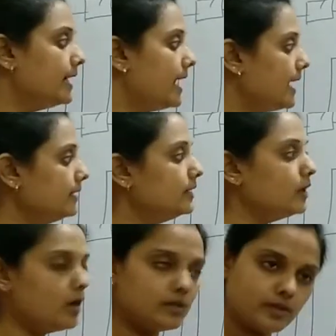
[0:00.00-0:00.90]
And
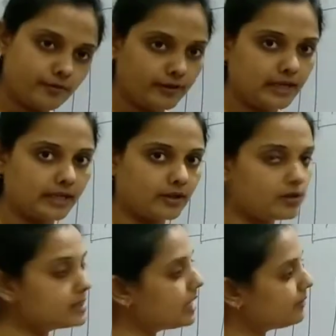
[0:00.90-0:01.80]
loss of
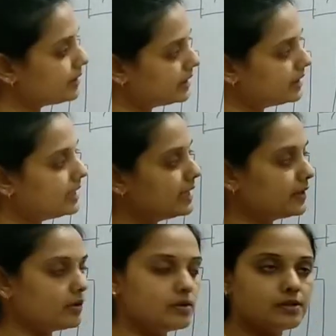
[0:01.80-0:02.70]
electrons. I have written the
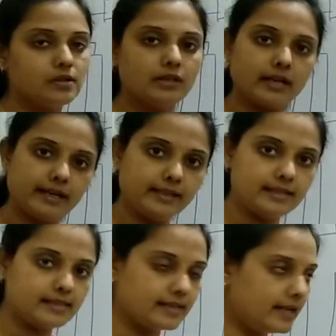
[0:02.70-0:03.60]
electrons on the right
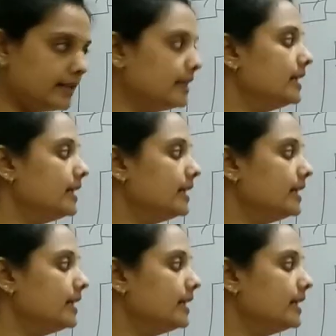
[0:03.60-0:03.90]
hand side.